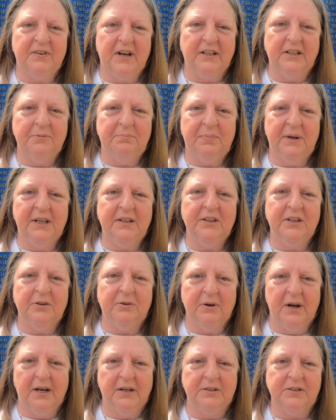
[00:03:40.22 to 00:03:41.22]
were developing
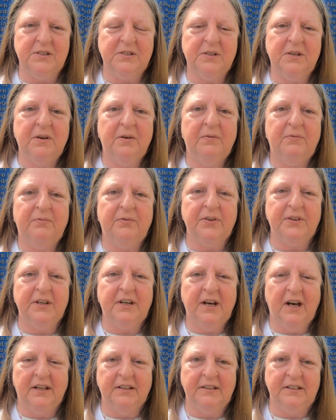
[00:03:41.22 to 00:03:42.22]
the grounds for the
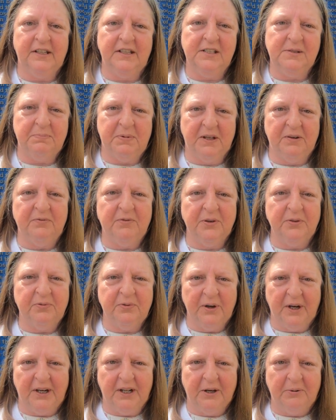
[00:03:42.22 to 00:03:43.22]
colonies' bid for
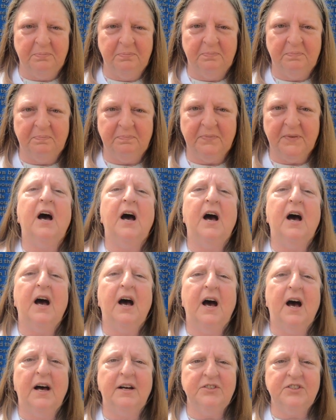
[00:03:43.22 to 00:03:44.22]
freedom.
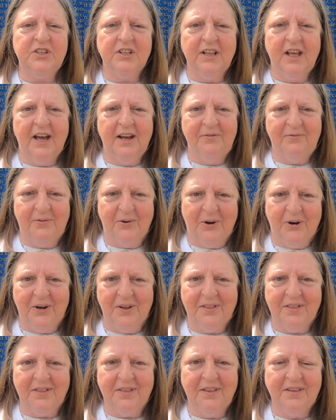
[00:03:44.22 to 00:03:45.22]
On July 4,
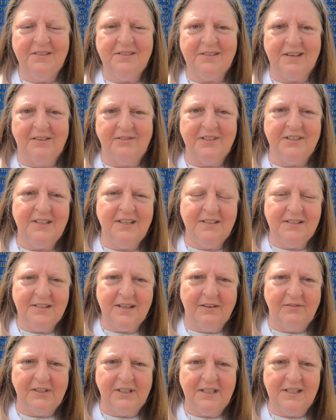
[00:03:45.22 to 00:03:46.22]

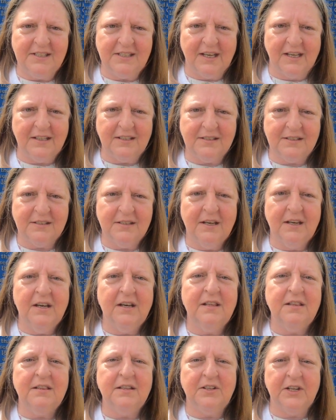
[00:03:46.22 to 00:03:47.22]
1776, the
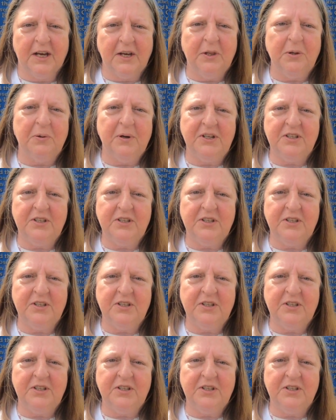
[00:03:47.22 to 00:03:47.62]
Declaration of